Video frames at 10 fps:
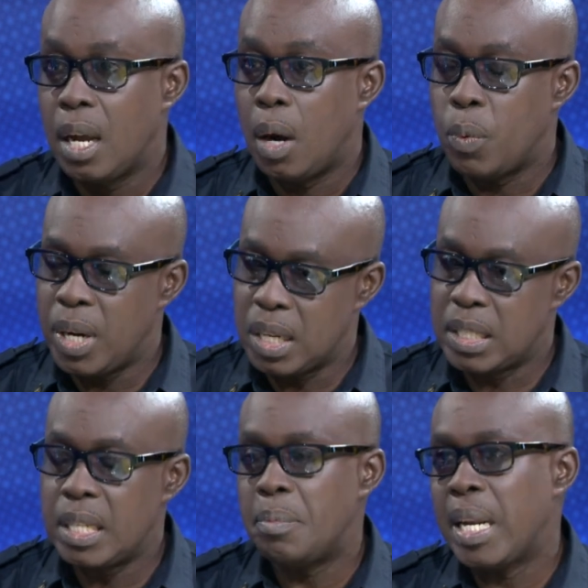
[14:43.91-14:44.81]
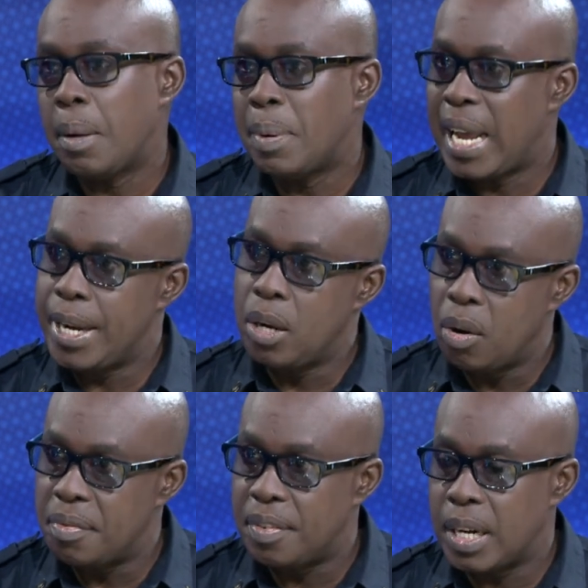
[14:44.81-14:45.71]
We're not seeing being applied
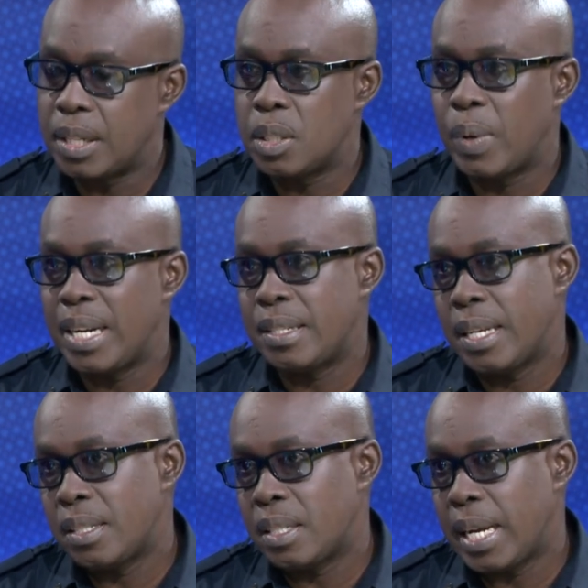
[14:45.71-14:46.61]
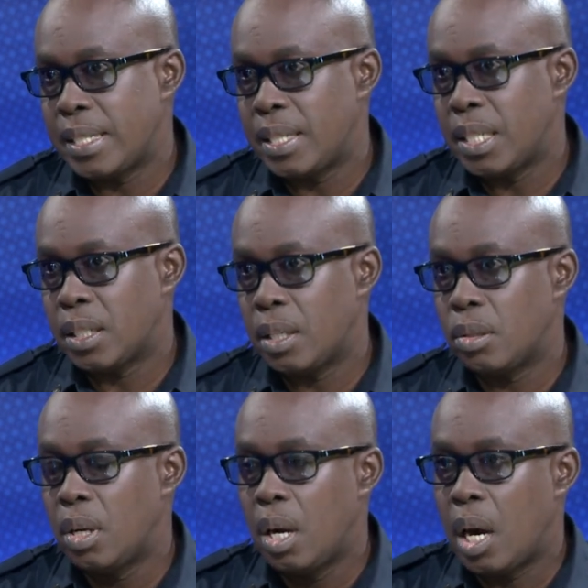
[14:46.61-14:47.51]
enough, and that is why the
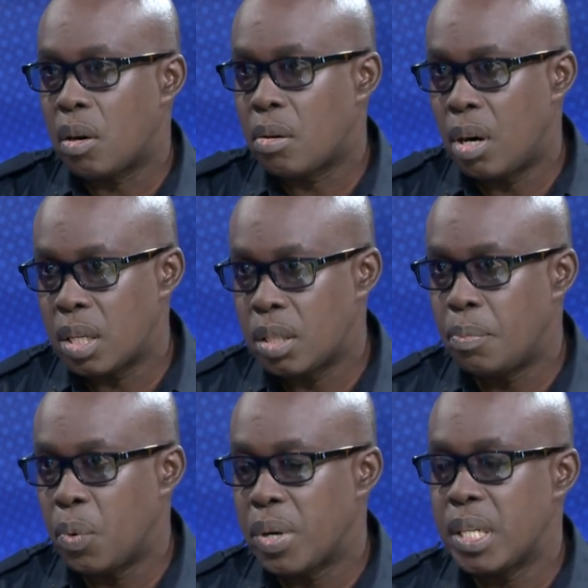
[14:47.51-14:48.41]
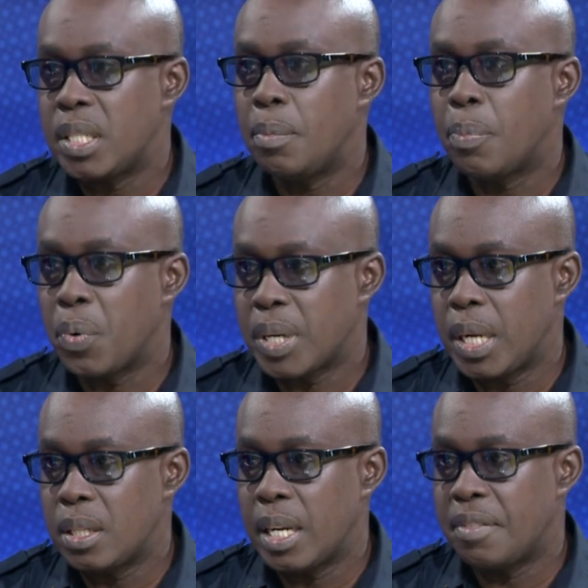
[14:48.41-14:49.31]
sensitization across the board is important,